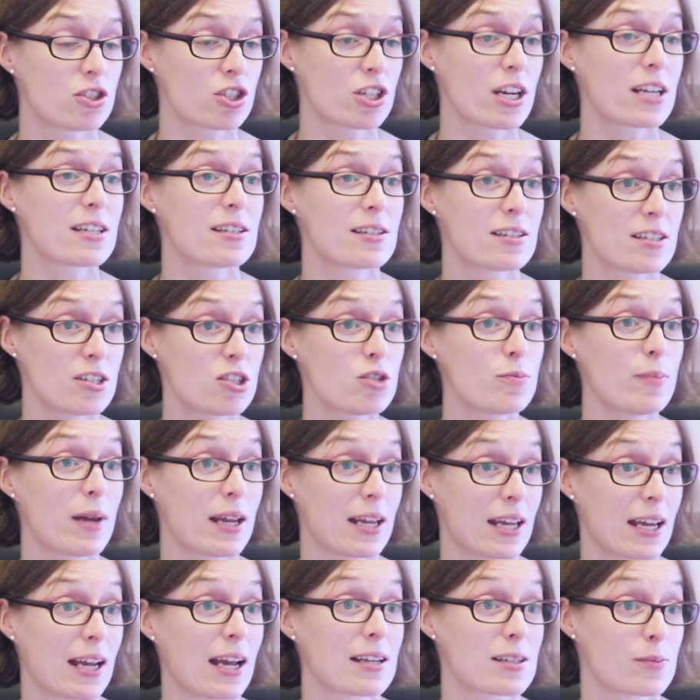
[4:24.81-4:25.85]
shared
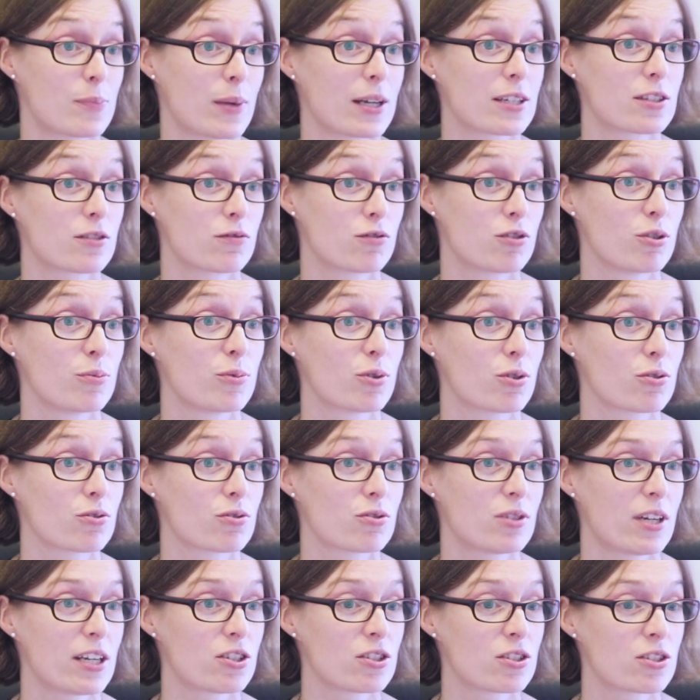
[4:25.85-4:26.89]
decision-making aspects of group
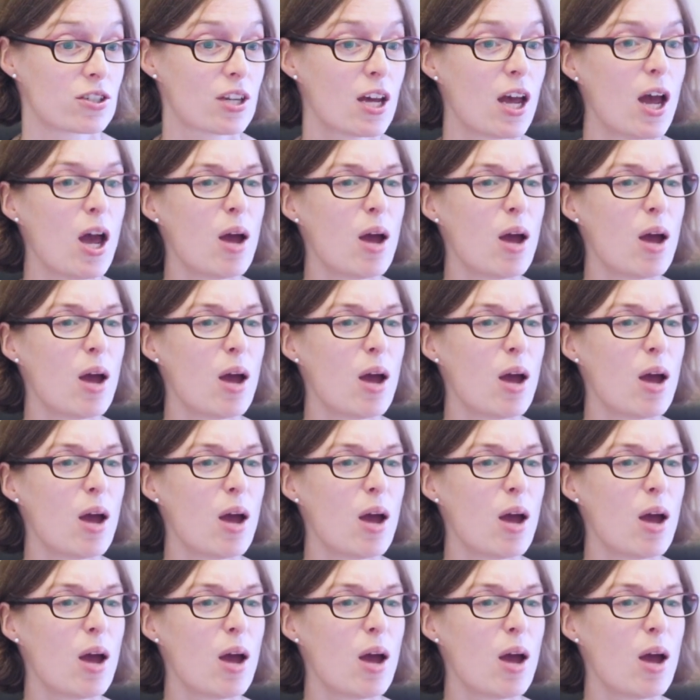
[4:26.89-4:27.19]
consultations,